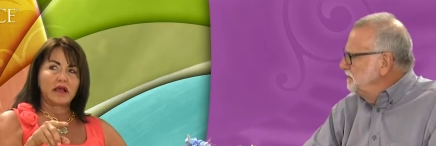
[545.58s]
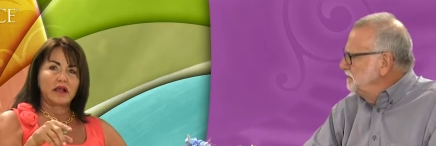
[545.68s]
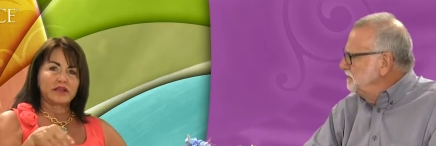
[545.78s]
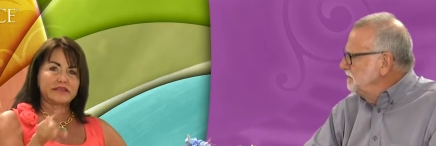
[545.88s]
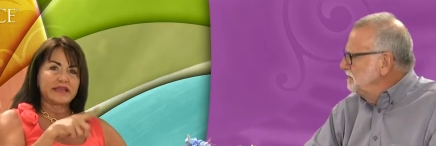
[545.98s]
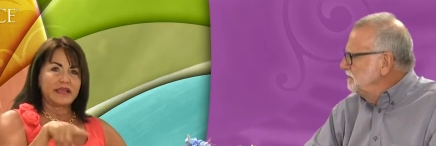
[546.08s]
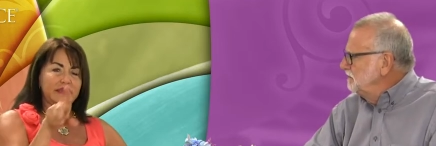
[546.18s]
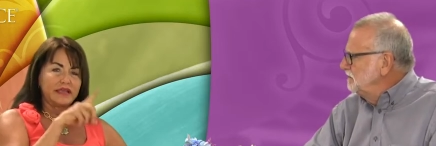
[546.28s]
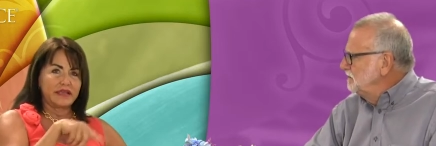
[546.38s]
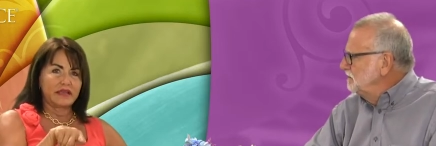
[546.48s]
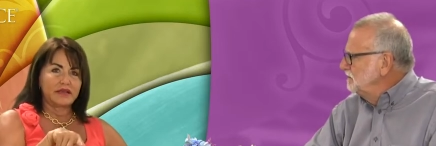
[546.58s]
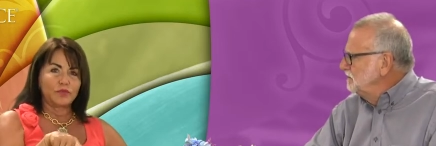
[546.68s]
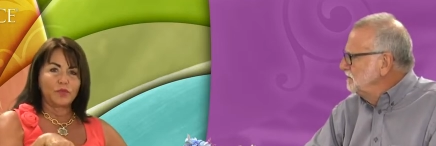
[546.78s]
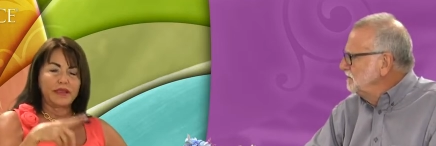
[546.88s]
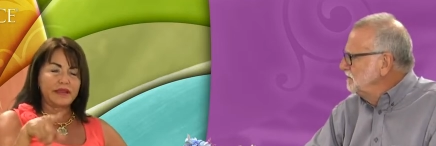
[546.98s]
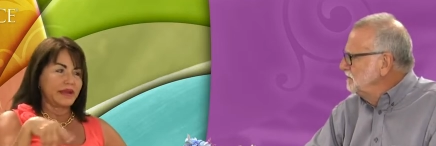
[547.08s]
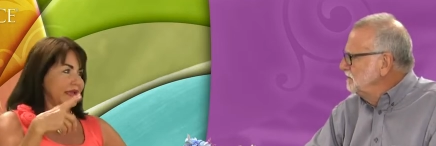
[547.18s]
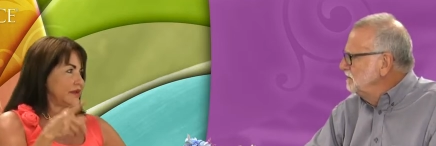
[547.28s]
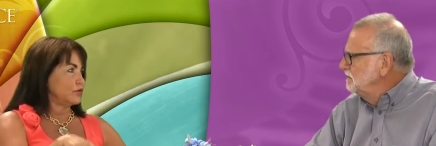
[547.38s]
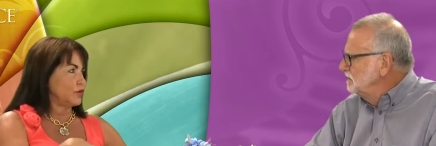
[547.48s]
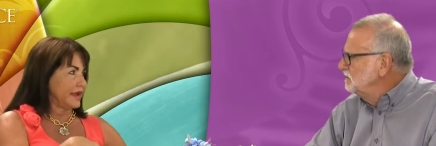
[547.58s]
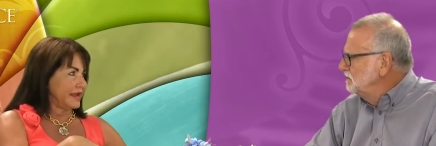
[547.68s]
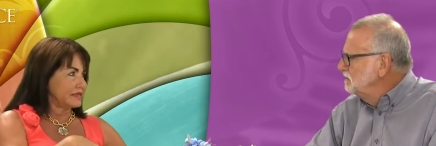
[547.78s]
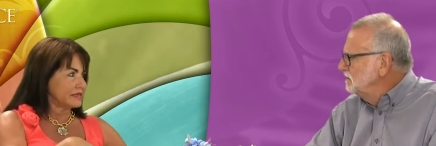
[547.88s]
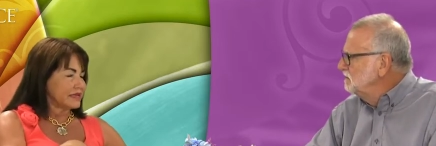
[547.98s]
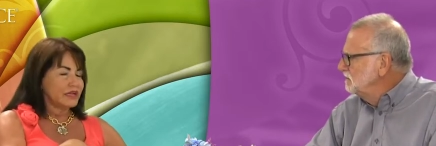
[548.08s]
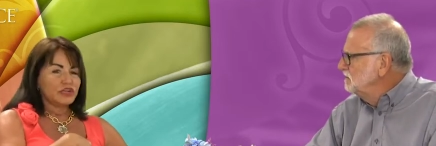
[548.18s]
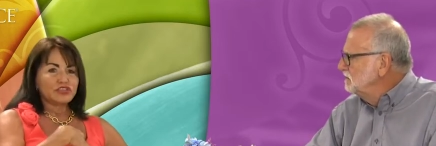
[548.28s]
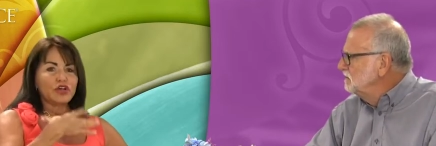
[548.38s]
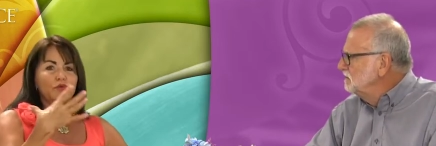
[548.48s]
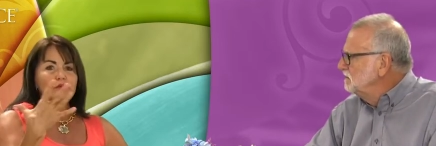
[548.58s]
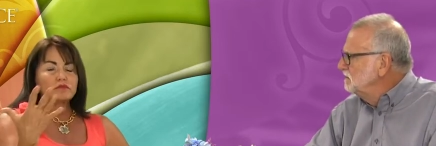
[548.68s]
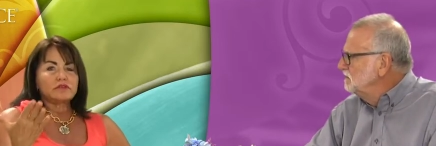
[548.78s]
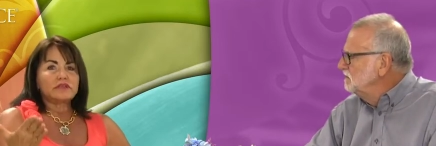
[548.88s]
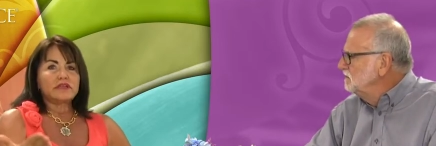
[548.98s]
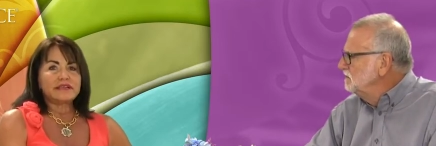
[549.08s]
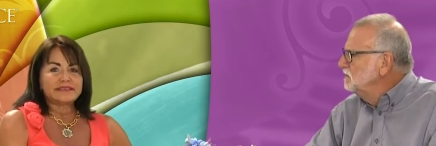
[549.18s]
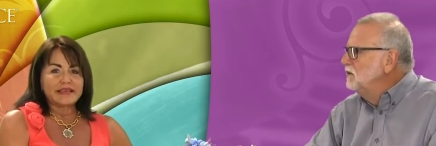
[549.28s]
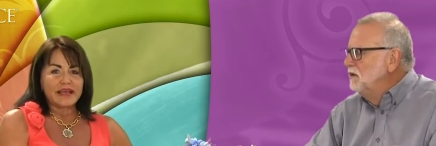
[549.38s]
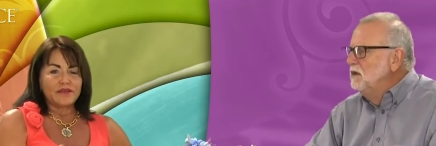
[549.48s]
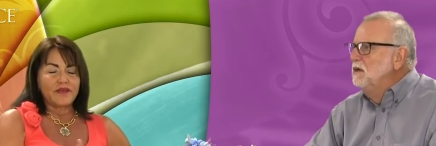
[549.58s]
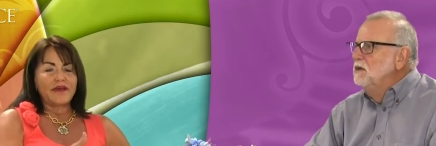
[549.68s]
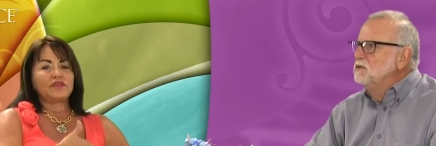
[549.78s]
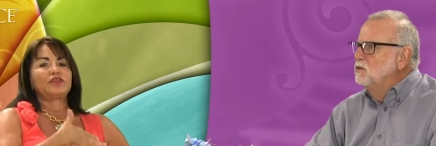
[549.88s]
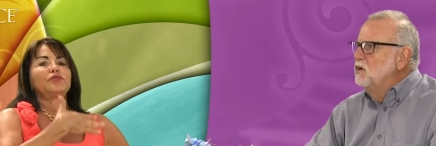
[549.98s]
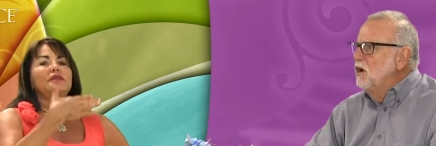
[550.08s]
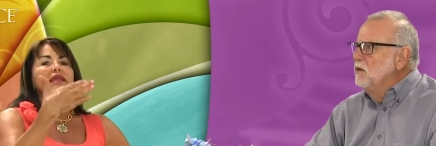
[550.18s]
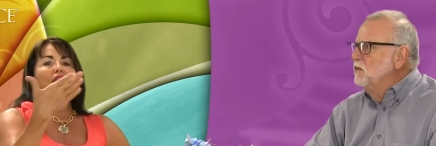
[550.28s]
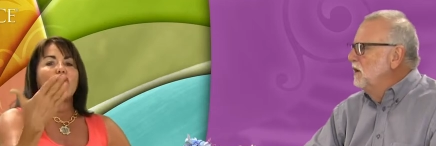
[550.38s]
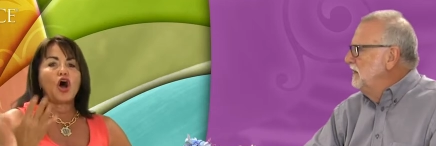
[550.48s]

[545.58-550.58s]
Speaker 1: are contained in wheat and grains so instead of having so you eat related.